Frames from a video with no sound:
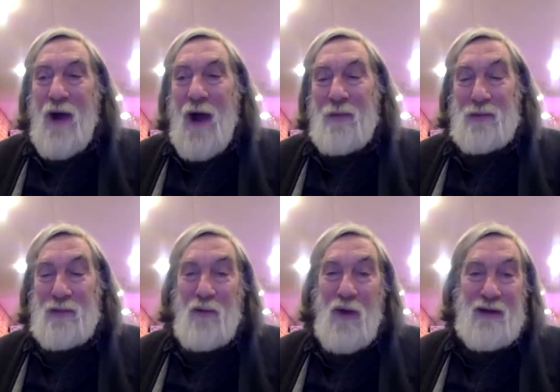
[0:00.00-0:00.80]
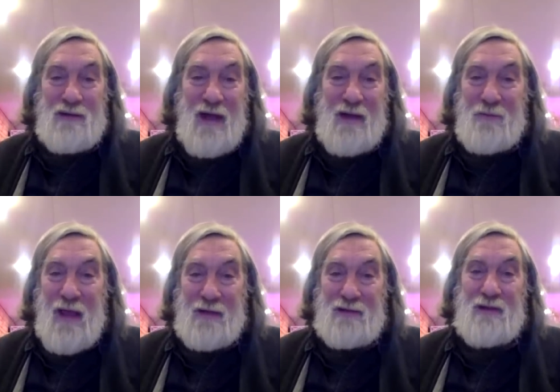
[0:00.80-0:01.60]
you probably want
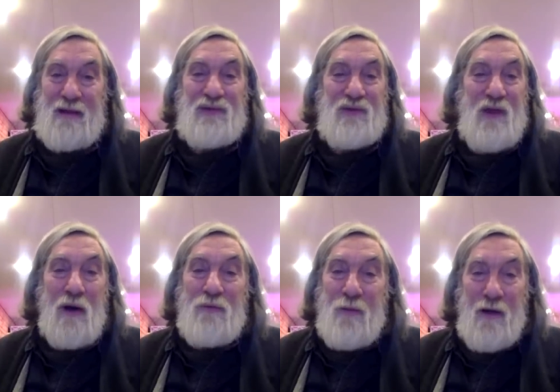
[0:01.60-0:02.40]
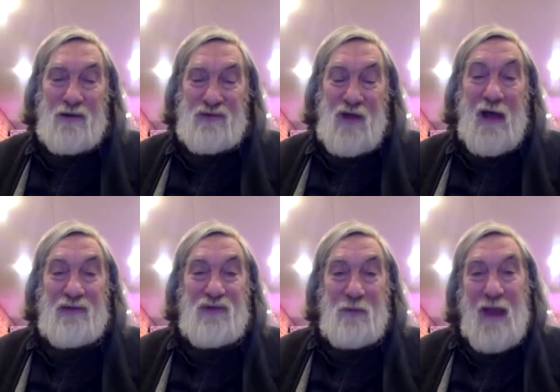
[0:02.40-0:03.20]
to let them get at least golf
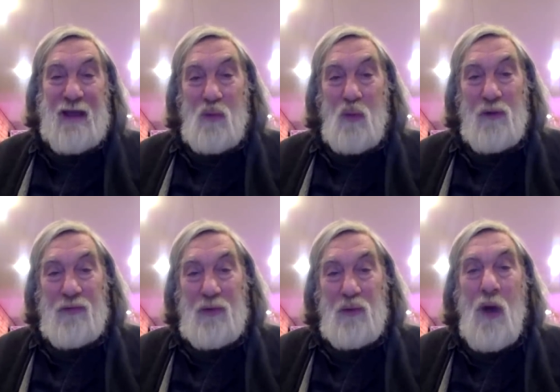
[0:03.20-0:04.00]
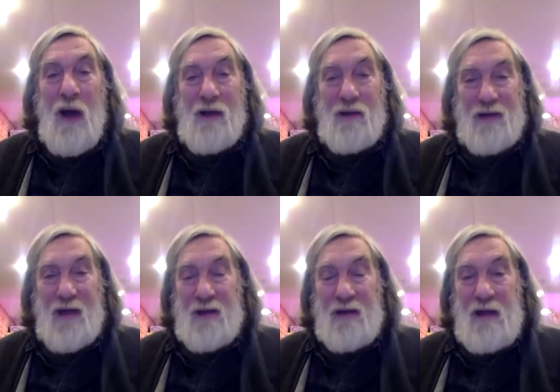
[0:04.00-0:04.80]
ball size to make it worth your
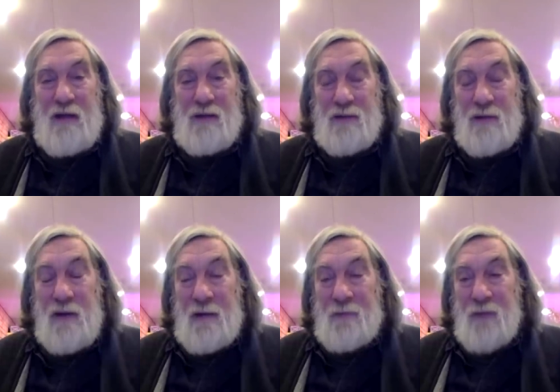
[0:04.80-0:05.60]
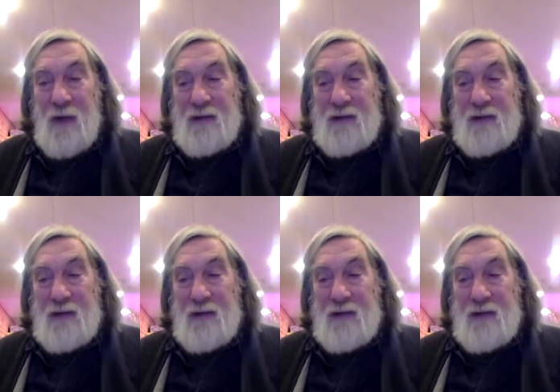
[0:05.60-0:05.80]
while to get a yield.